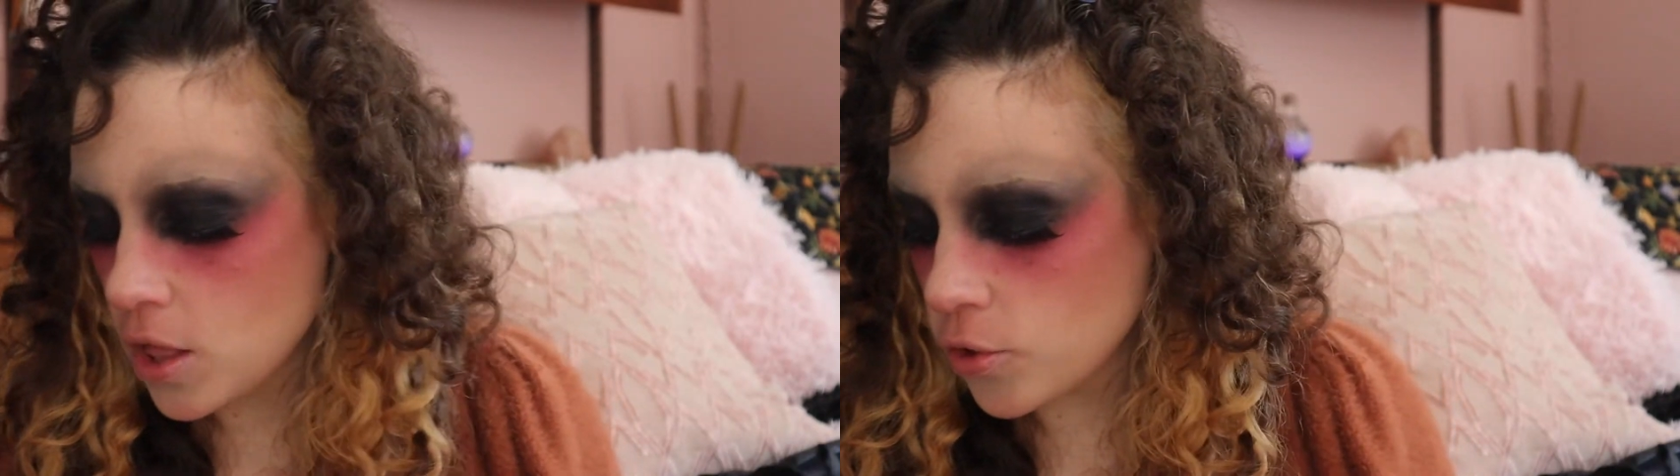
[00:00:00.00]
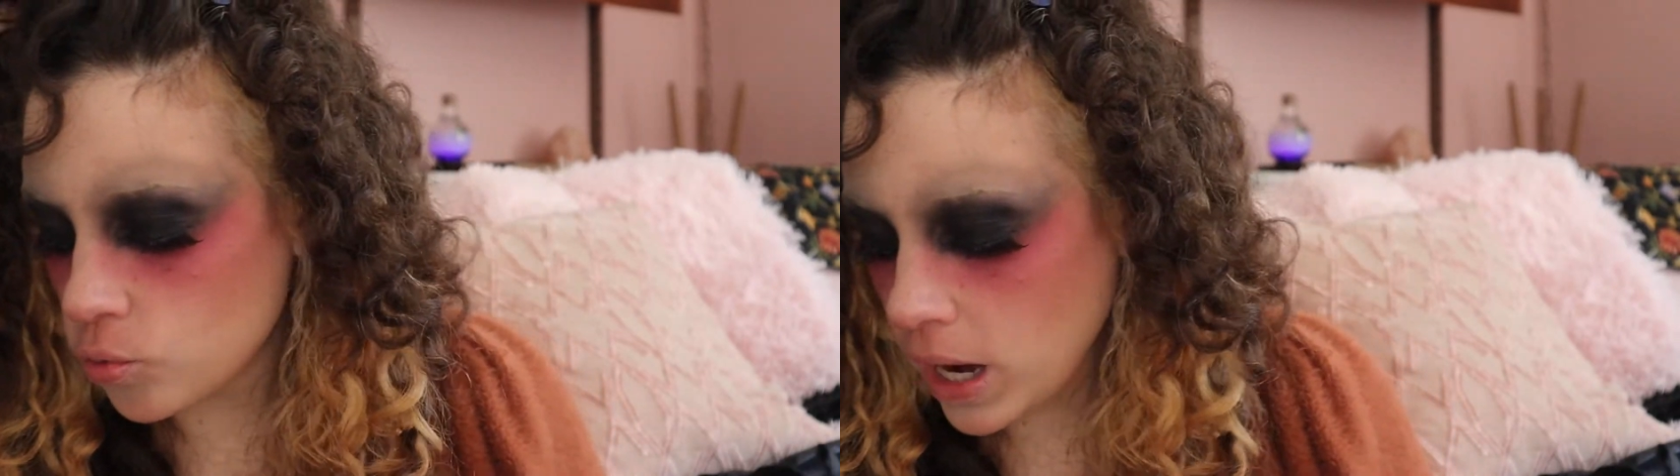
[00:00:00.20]

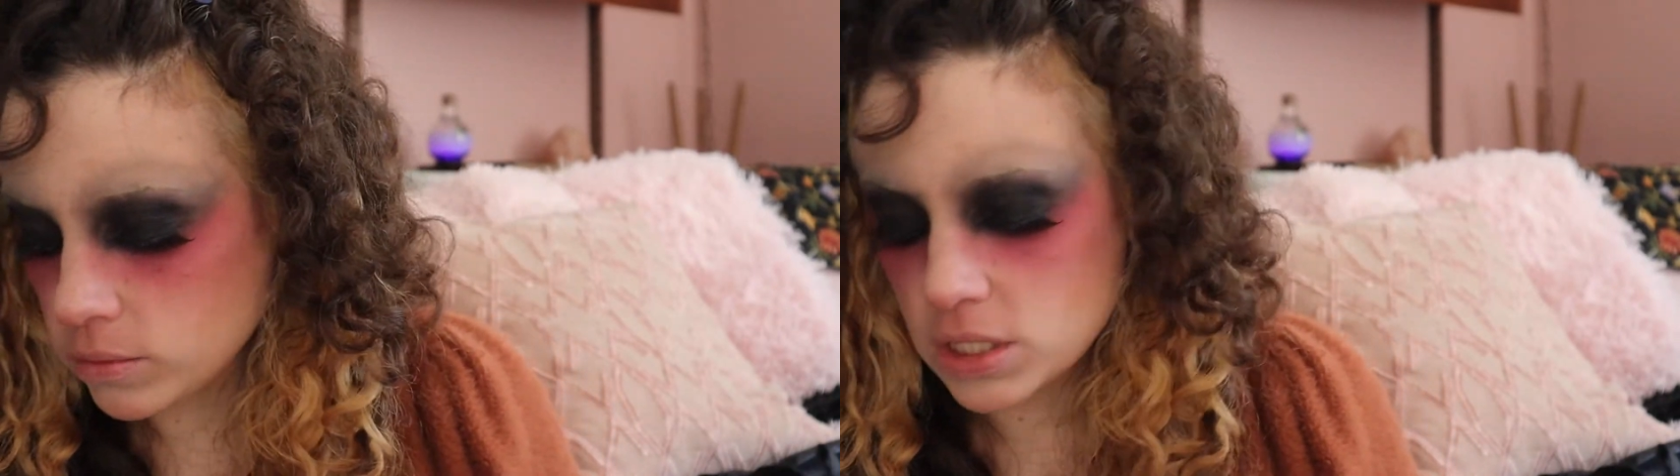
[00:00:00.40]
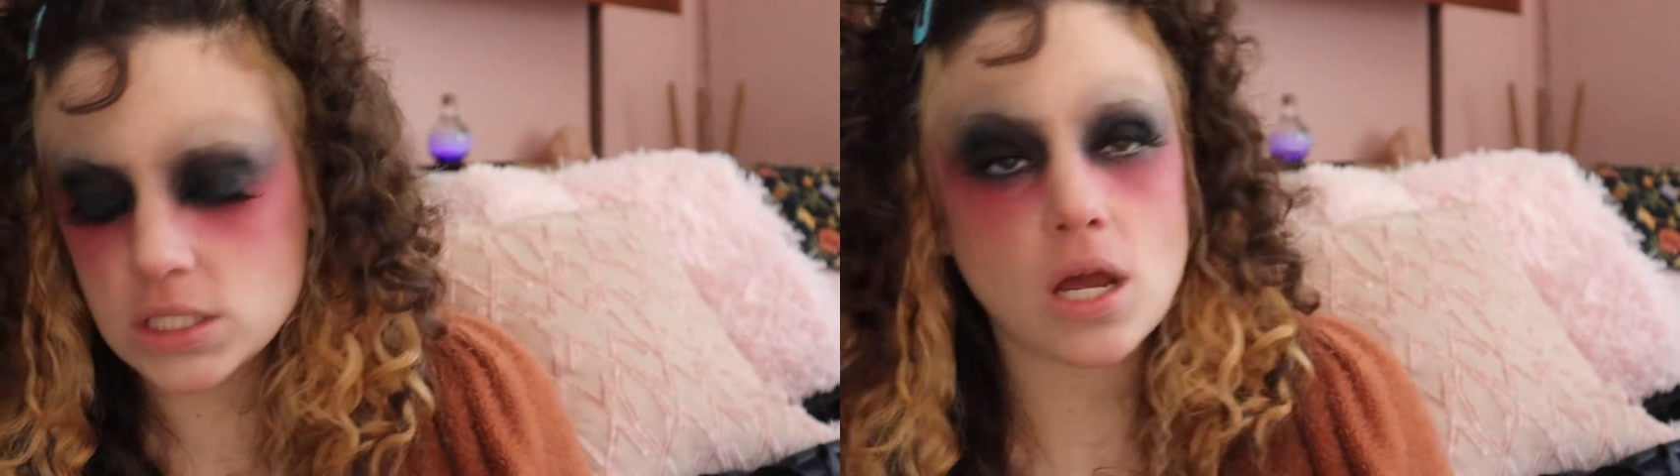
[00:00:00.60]
the
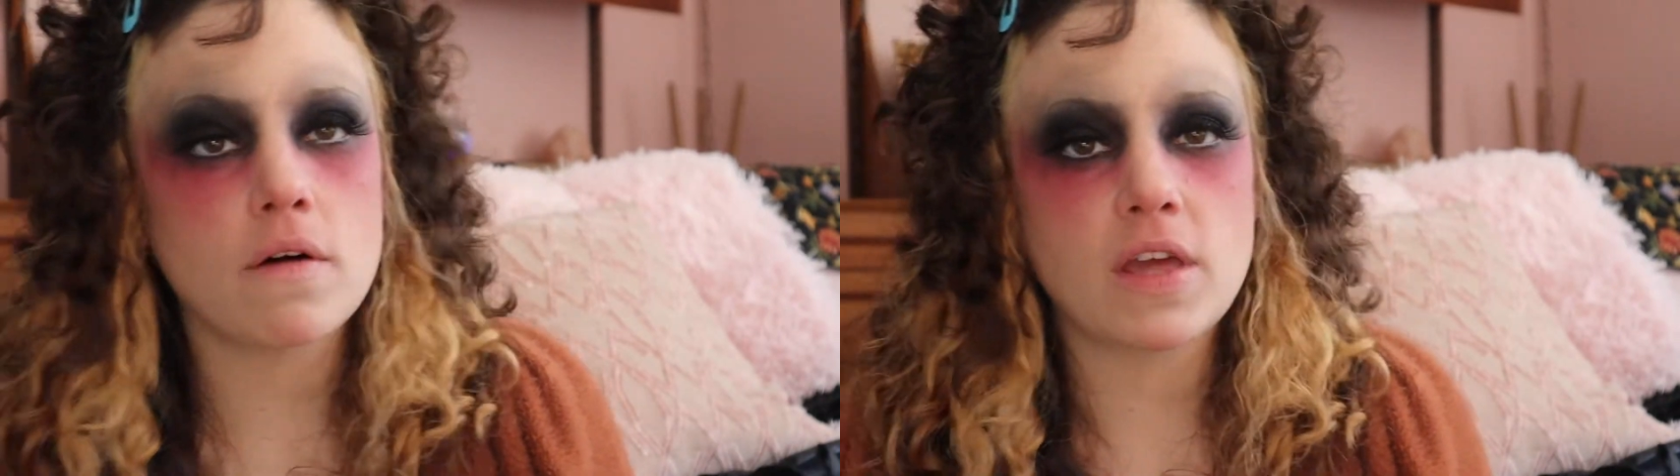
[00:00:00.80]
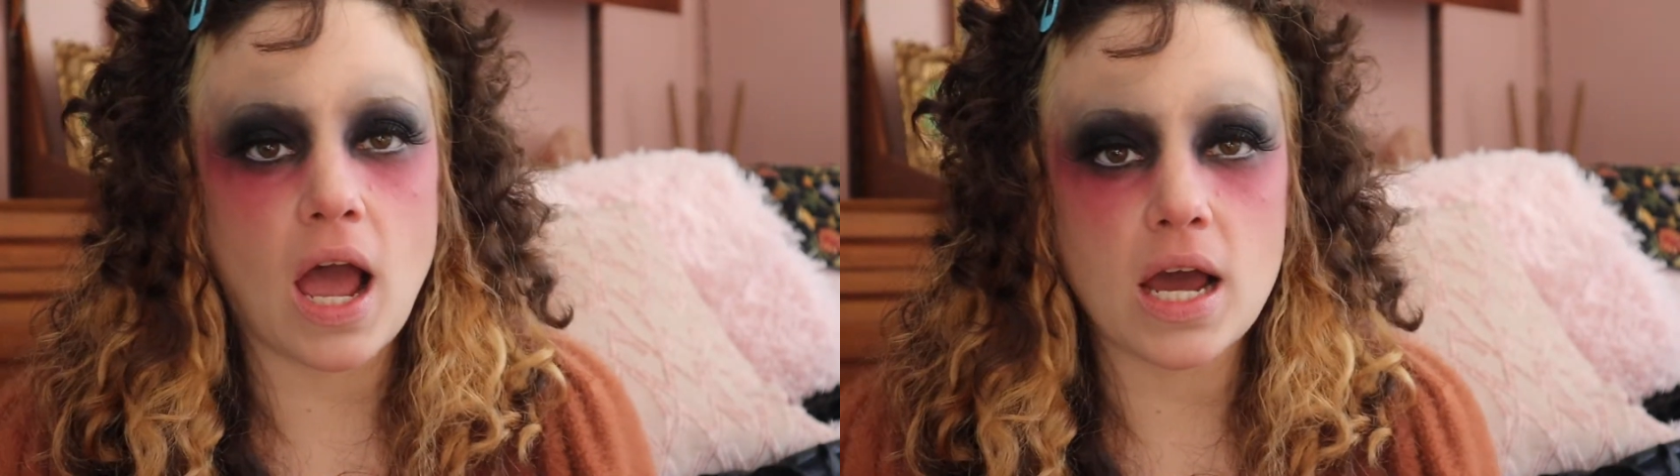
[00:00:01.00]
roundness
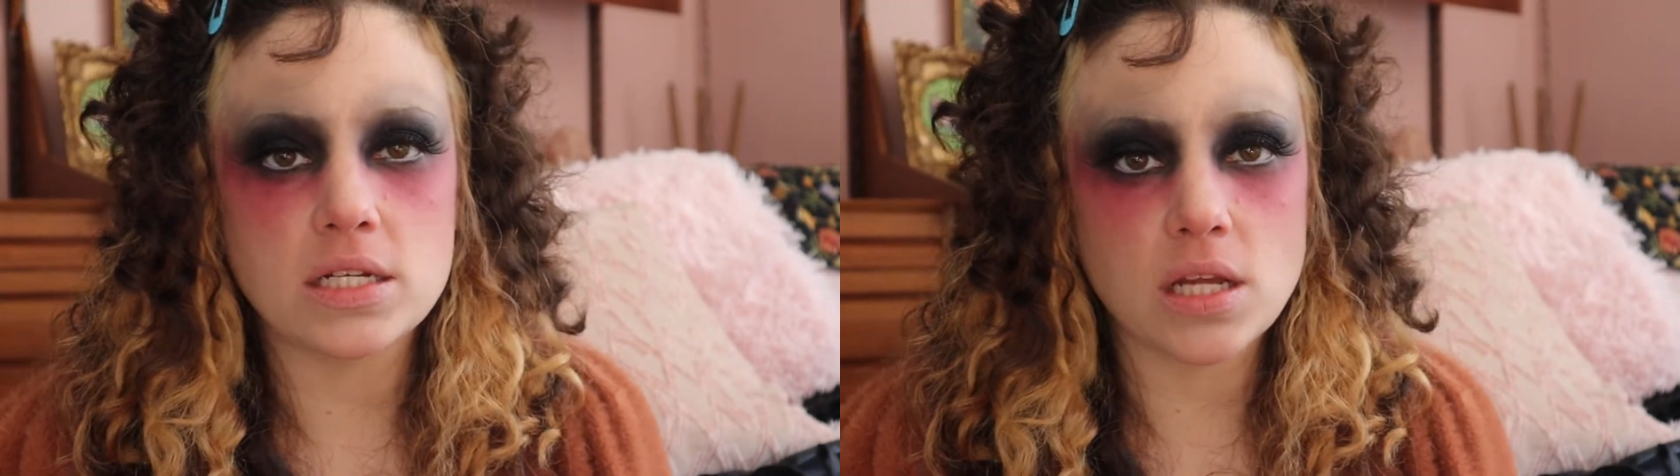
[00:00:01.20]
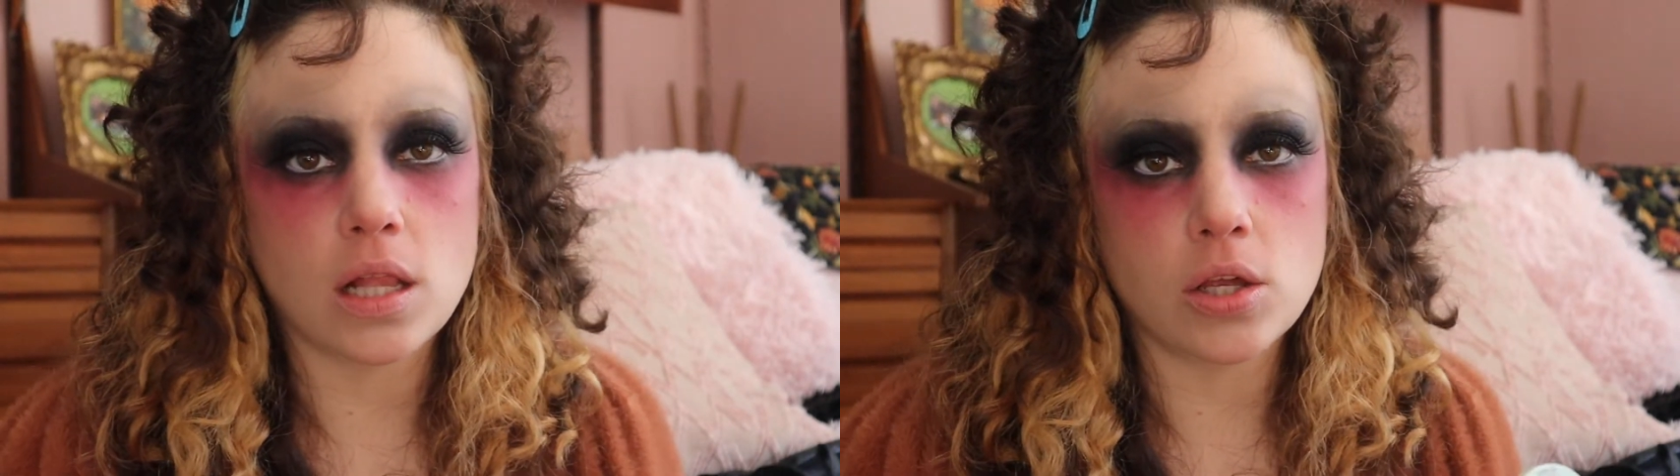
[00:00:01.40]
of the
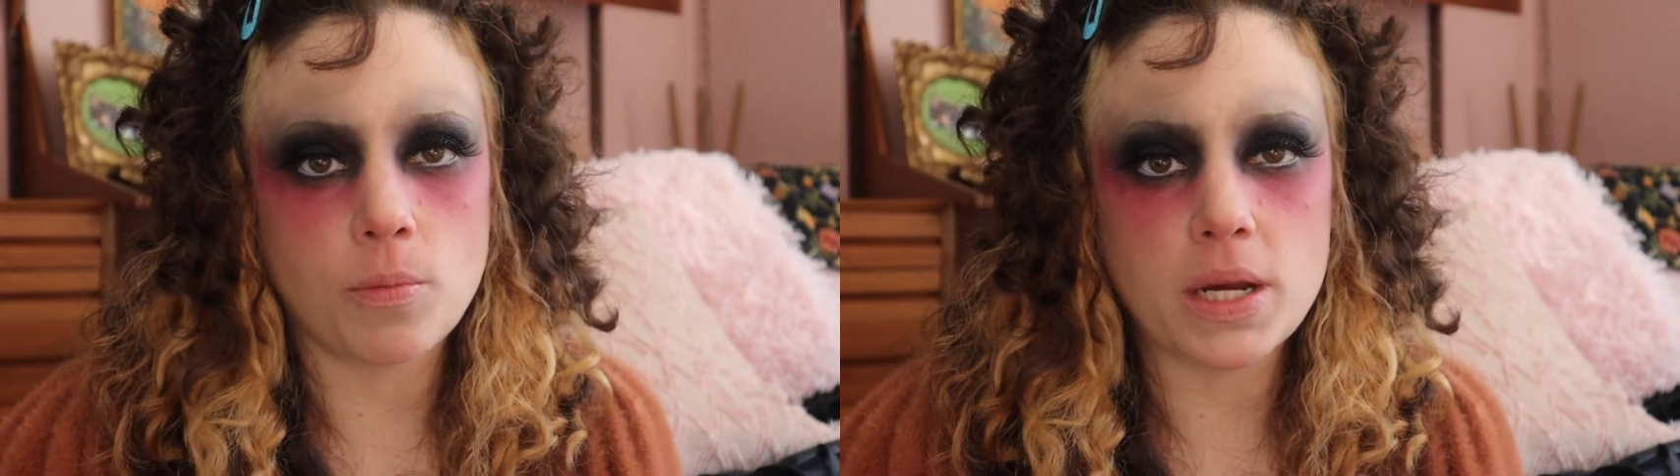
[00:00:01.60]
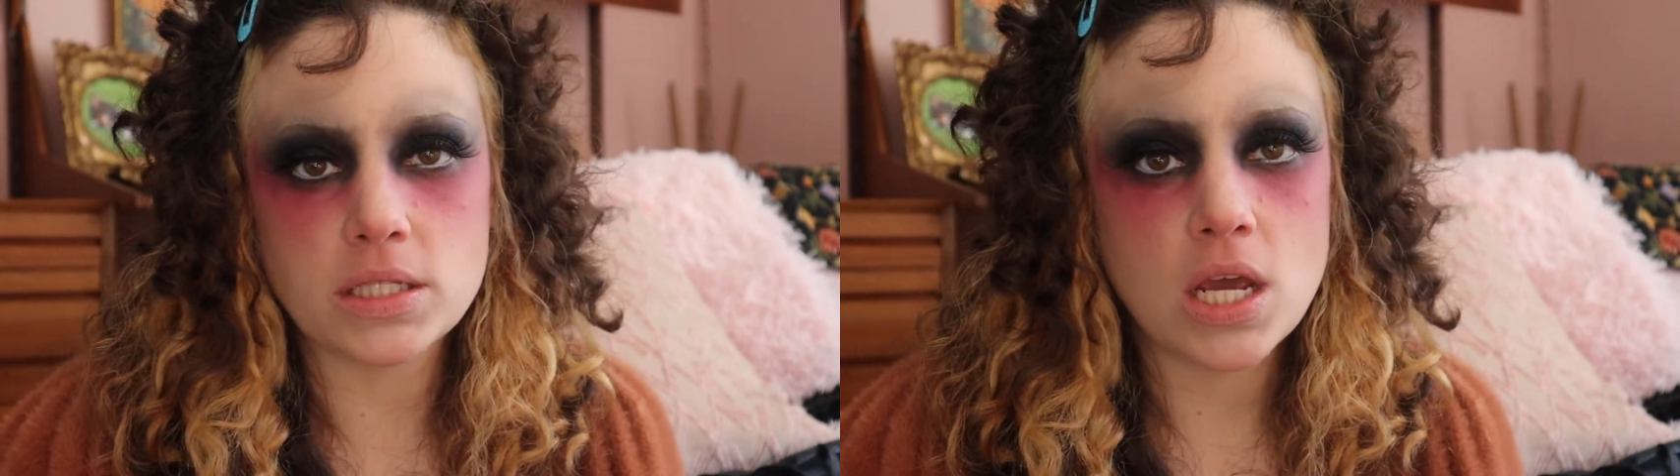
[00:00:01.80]
eyes a little
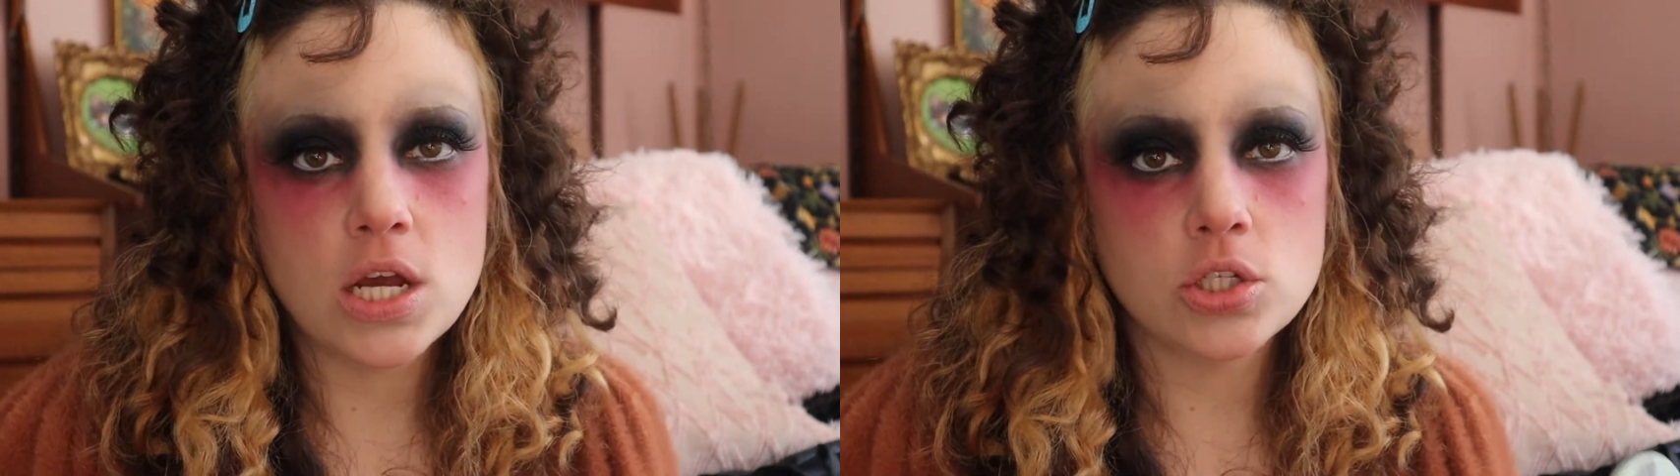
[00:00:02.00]
bit.